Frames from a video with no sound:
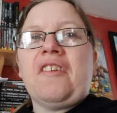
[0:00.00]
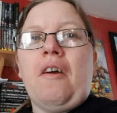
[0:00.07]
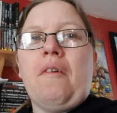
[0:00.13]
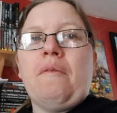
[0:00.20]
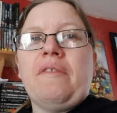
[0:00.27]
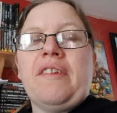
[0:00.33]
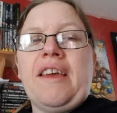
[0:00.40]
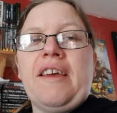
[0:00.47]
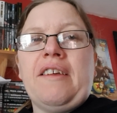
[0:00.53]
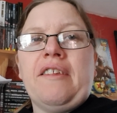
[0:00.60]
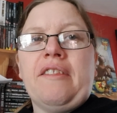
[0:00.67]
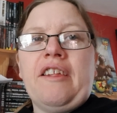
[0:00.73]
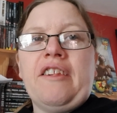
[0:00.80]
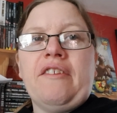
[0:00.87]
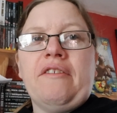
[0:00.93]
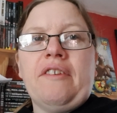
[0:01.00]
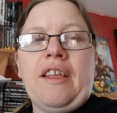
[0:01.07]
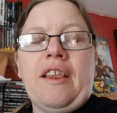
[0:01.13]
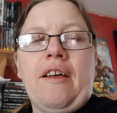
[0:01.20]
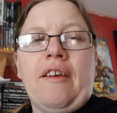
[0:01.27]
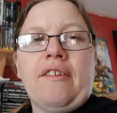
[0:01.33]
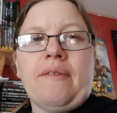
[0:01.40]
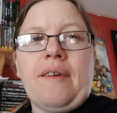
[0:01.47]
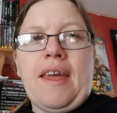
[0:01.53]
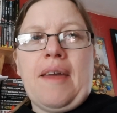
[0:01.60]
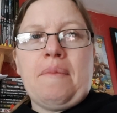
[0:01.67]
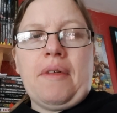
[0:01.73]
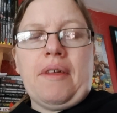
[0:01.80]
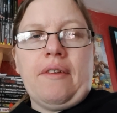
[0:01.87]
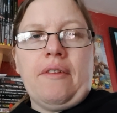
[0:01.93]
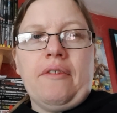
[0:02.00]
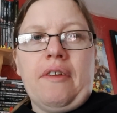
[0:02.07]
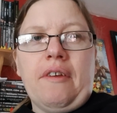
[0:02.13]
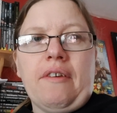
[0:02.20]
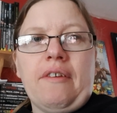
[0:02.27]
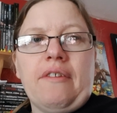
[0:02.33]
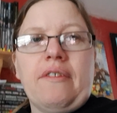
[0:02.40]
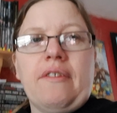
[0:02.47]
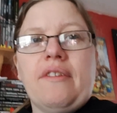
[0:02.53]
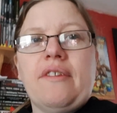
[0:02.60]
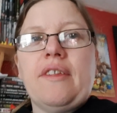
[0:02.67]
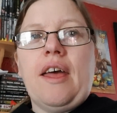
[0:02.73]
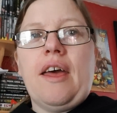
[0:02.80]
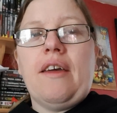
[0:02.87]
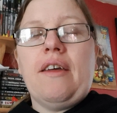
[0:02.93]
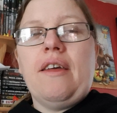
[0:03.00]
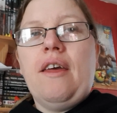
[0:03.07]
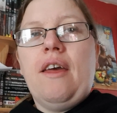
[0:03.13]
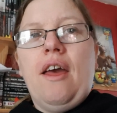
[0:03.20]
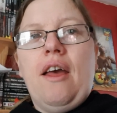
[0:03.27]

Obviously, they should have done it last week, but couldn't do it because of the snow.